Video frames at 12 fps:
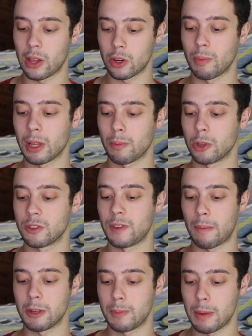learn about the most
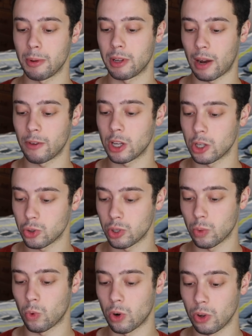famous people in every country
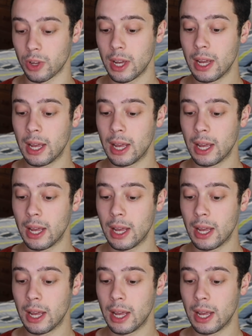in the world,